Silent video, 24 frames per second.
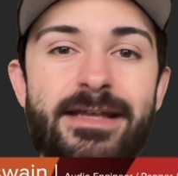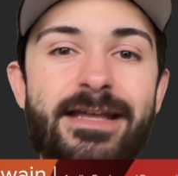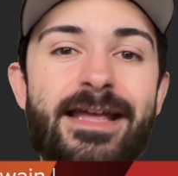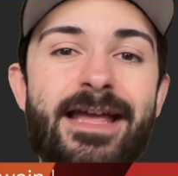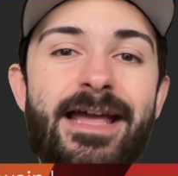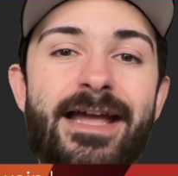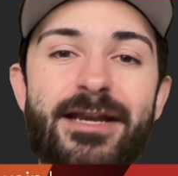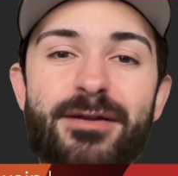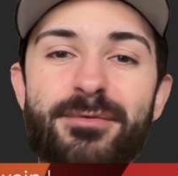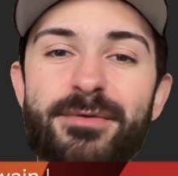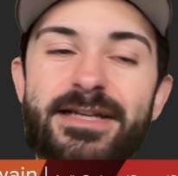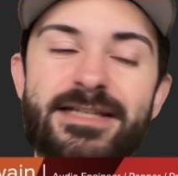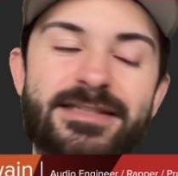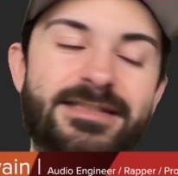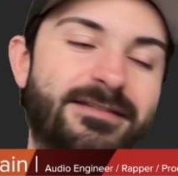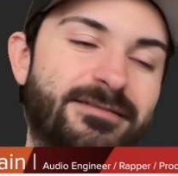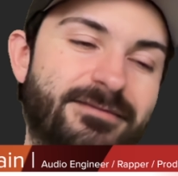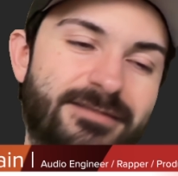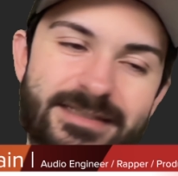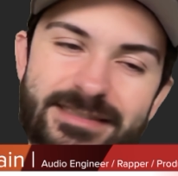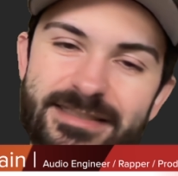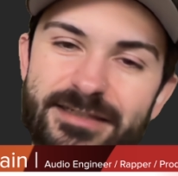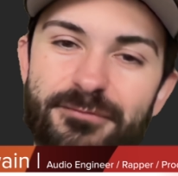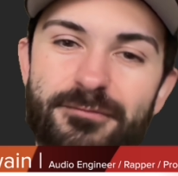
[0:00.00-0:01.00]
Anyways,
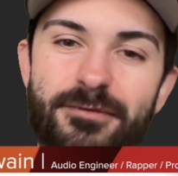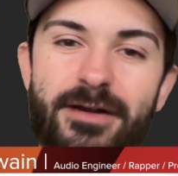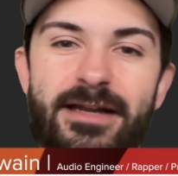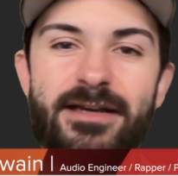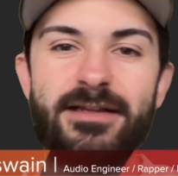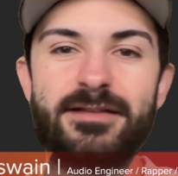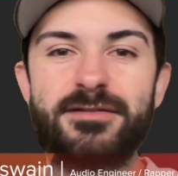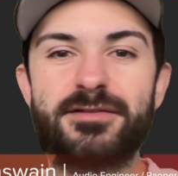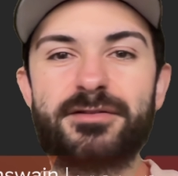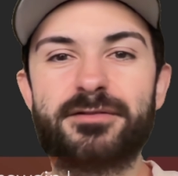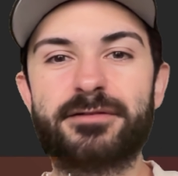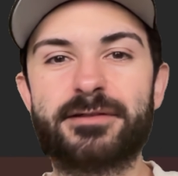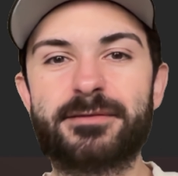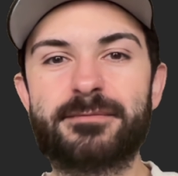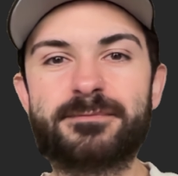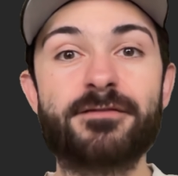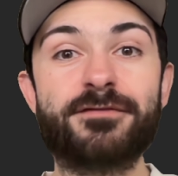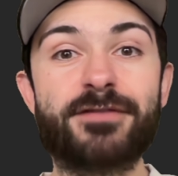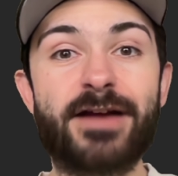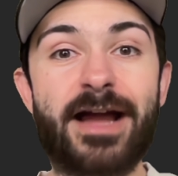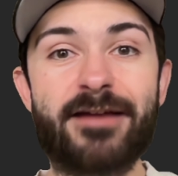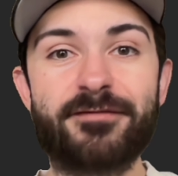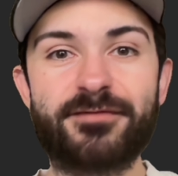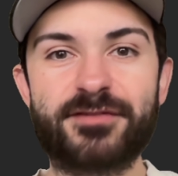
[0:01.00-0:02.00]
let's get right into it.
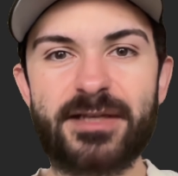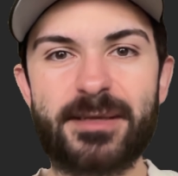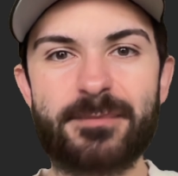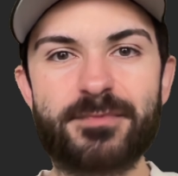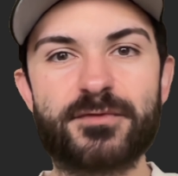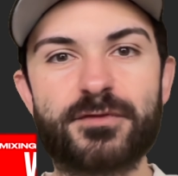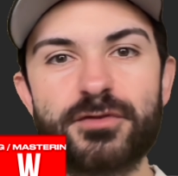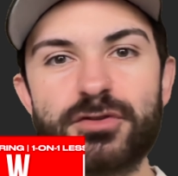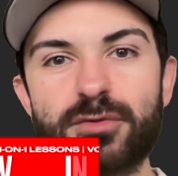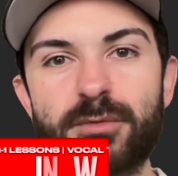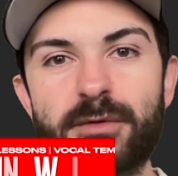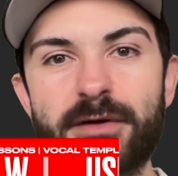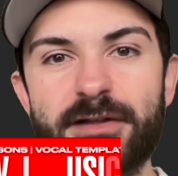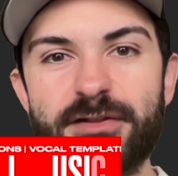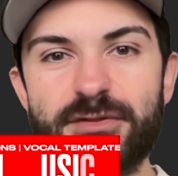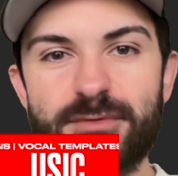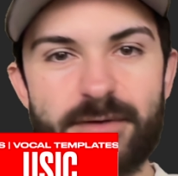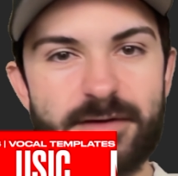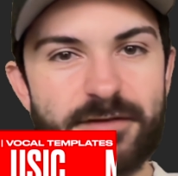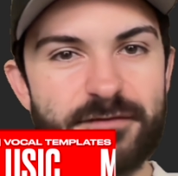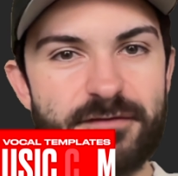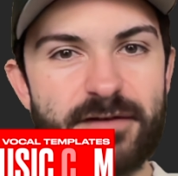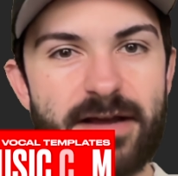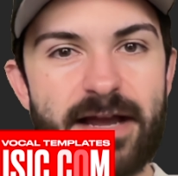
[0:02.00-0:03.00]
5 tips for
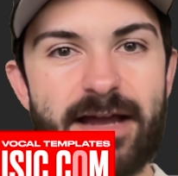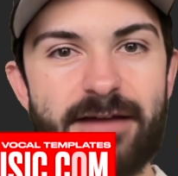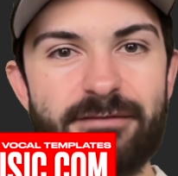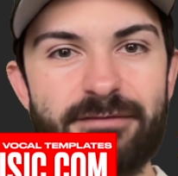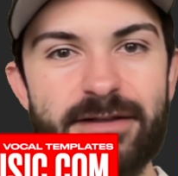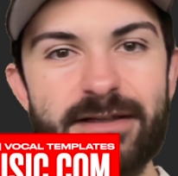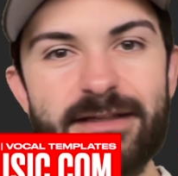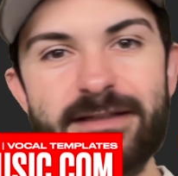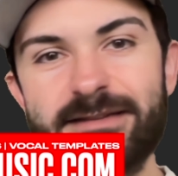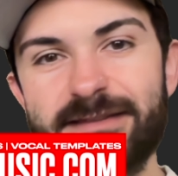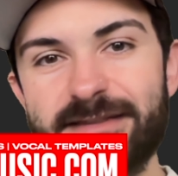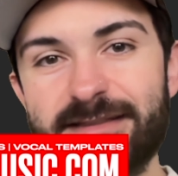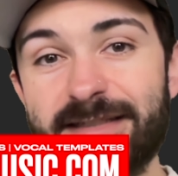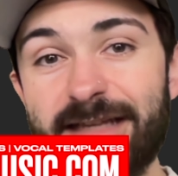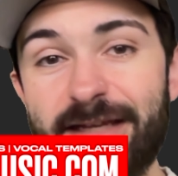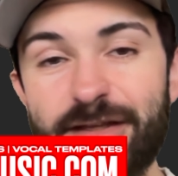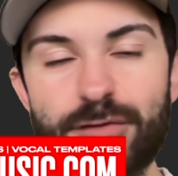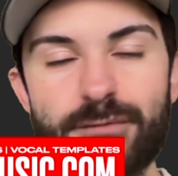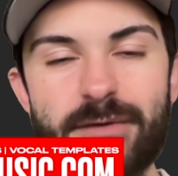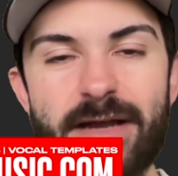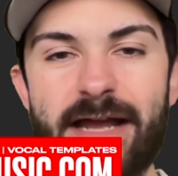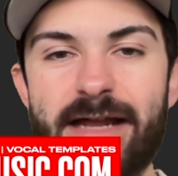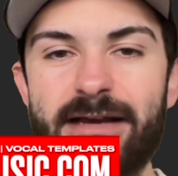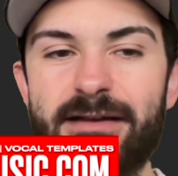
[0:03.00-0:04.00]
2025 to set
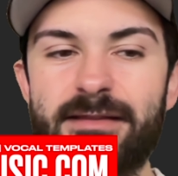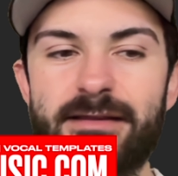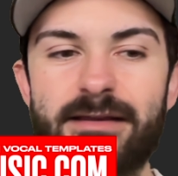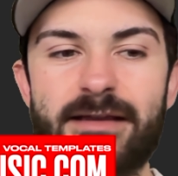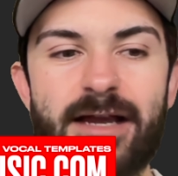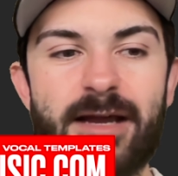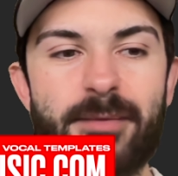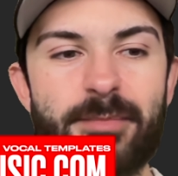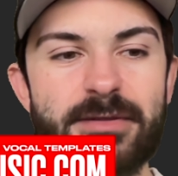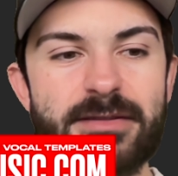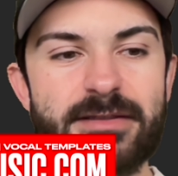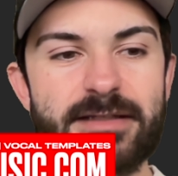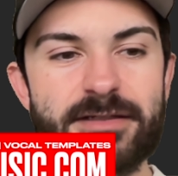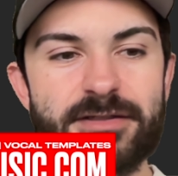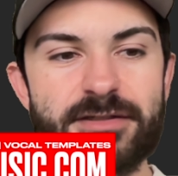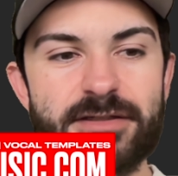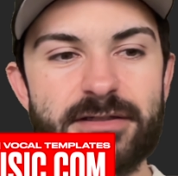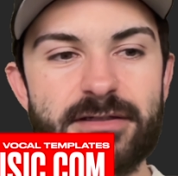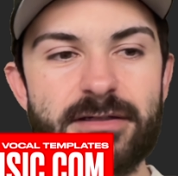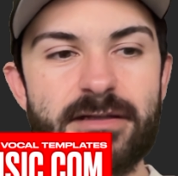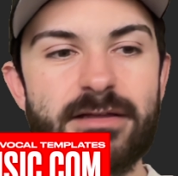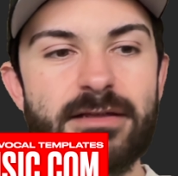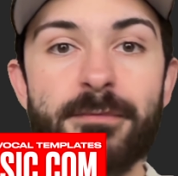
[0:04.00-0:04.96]
you ahead of the competition.